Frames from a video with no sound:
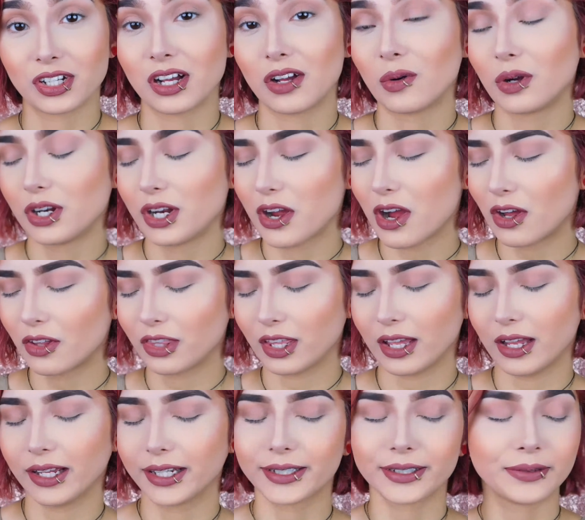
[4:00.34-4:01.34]
color. What do y'all
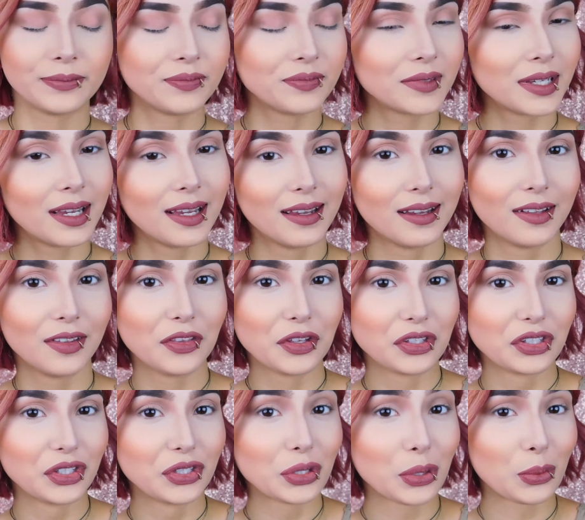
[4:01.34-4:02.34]
think?
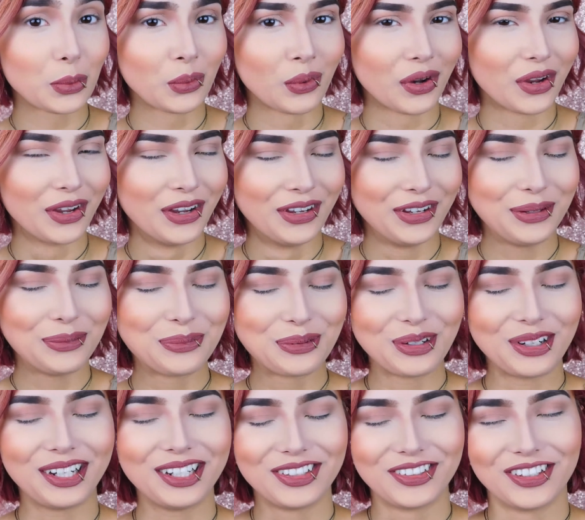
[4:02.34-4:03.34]
This is a really
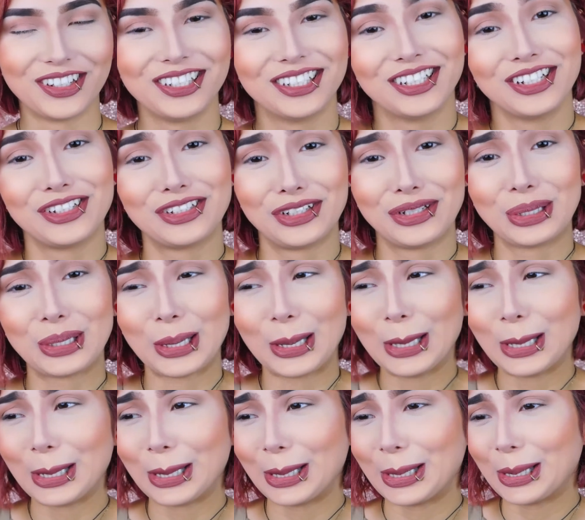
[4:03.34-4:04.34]
pretty transition
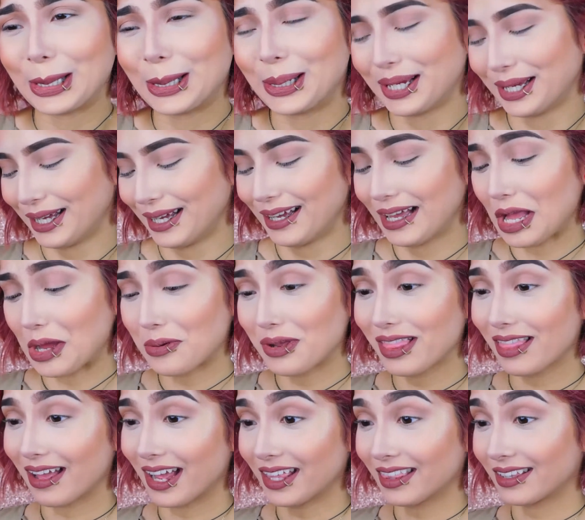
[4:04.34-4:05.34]
color. I
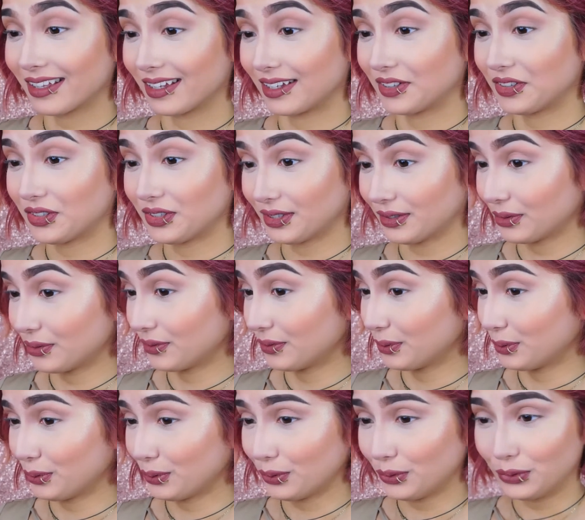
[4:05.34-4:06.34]
really like this.
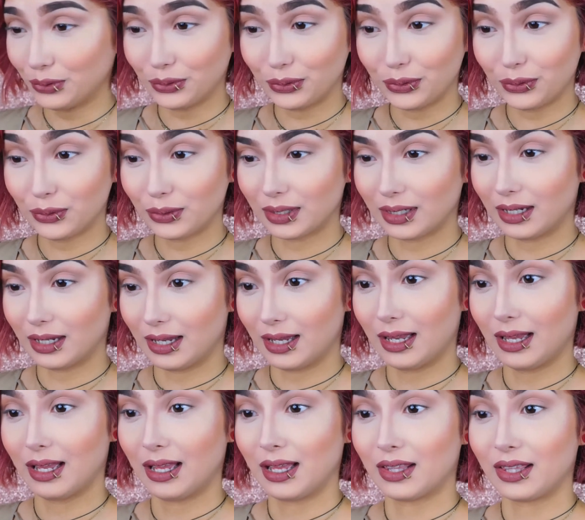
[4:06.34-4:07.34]
Ooh.
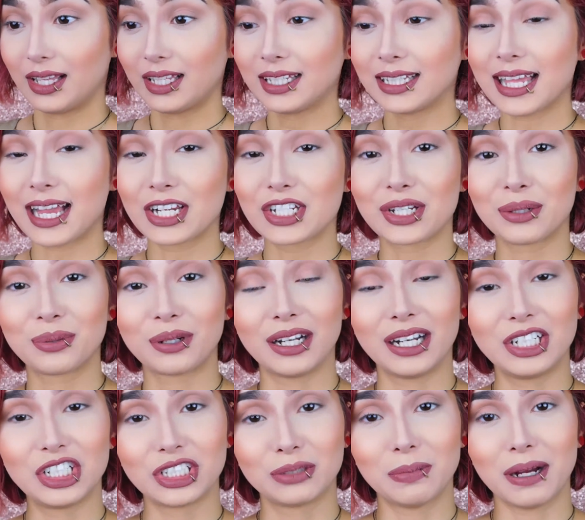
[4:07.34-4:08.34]
This is actually
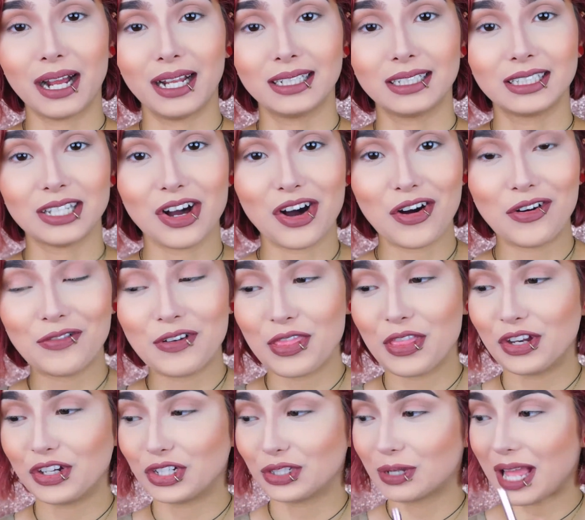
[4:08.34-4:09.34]
pretty just by itself, and
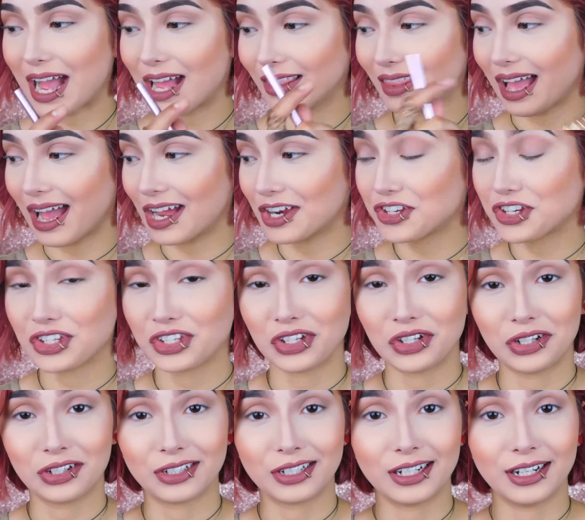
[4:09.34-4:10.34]
then just add lashes and
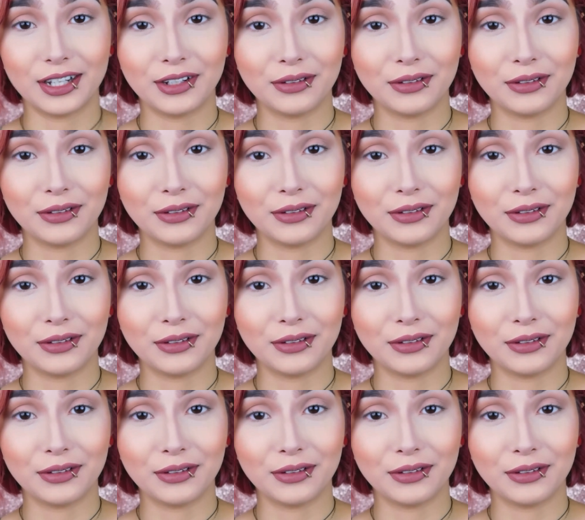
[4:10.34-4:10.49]
you're done.